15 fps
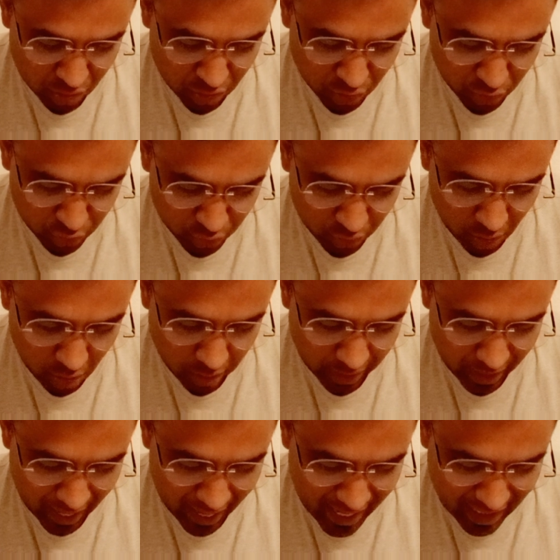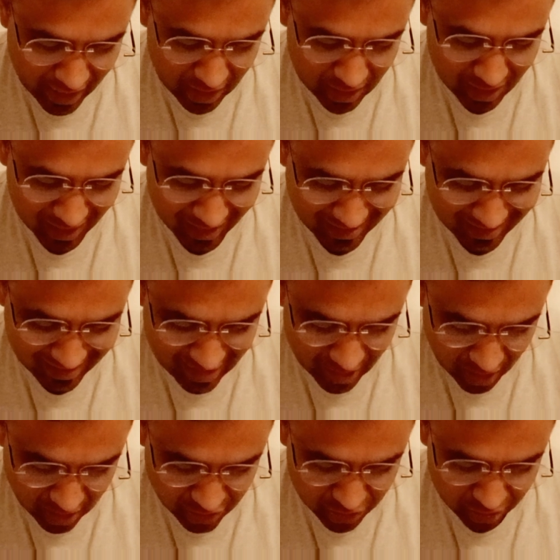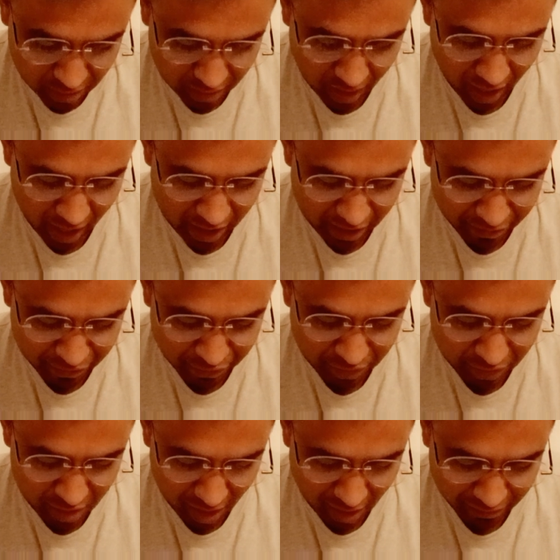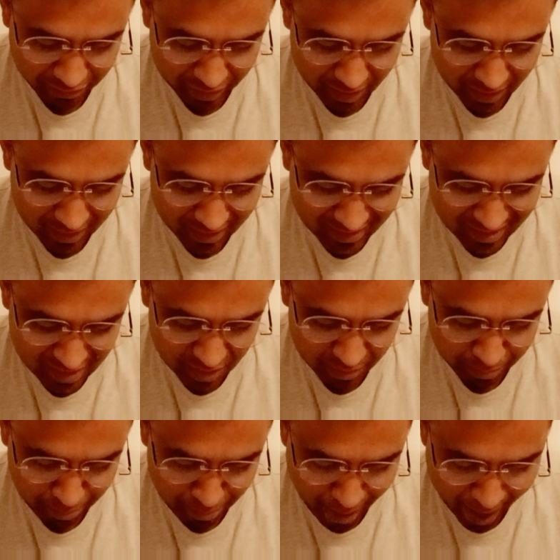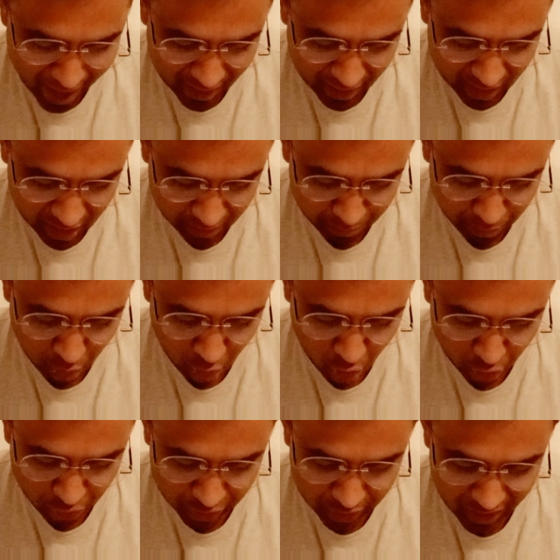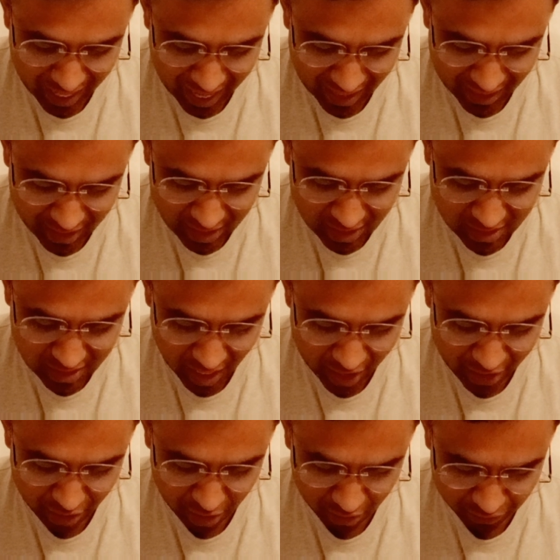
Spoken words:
Do not enter a junction if traffic is backed up on the other side of